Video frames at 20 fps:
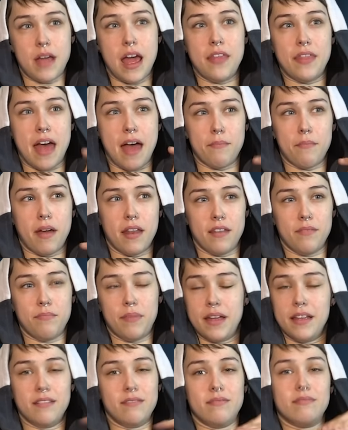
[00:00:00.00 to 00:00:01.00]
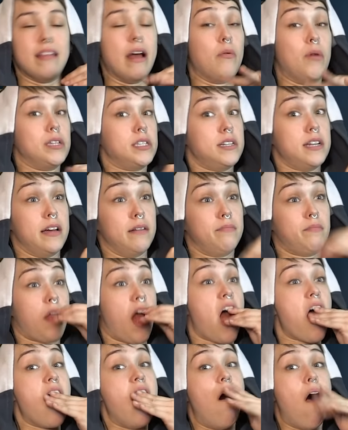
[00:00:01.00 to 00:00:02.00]
and that meant, but that wasn't him.
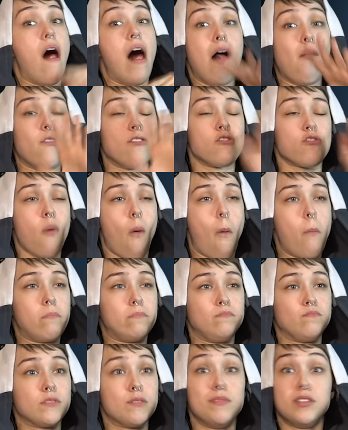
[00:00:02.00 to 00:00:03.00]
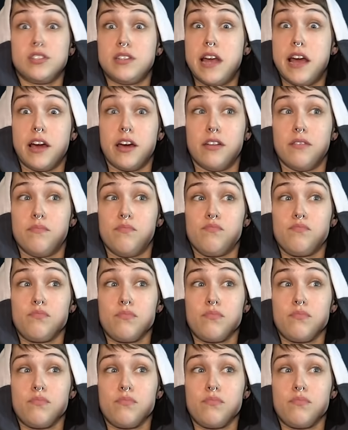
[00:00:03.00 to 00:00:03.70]
I was mistaken.